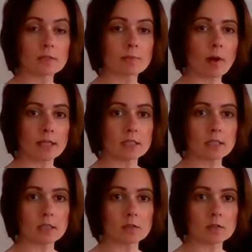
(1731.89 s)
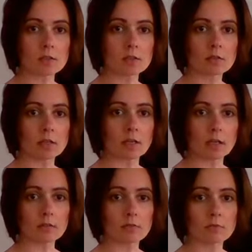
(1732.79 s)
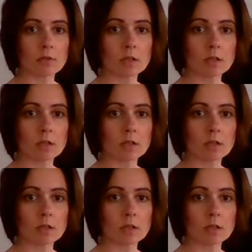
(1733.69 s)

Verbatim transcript: the spices that I